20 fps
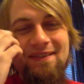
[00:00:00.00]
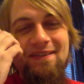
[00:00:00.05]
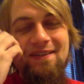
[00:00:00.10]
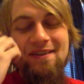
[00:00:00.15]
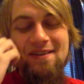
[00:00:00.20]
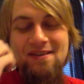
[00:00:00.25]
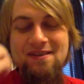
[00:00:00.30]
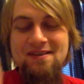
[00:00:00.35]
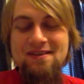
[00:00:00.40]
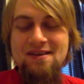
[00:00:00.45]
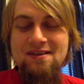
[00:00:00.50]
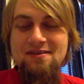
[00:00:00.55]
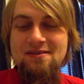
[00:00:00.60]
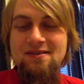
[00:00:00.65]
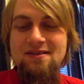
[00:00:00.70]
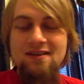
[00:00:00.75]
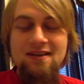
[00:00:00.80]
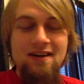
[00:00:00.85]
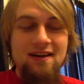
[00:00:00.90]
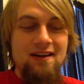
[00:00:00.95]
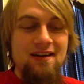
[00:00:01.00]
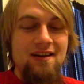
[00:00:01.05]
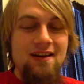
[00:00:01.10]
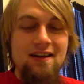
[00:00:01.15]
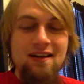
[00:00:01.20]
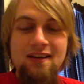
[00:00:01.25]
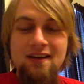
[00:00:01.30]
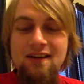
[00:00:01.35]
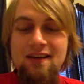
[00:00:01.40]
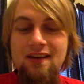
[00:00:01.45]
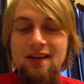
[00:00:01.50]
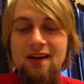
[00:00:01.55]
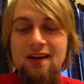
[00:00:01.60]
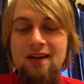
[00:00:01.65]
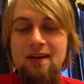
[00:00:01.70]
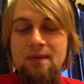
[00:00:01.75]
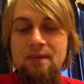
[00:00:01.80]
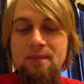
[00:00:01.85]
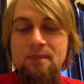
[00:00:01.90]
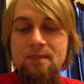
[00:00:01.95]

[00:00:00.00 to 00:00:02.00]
which is an interesting thing.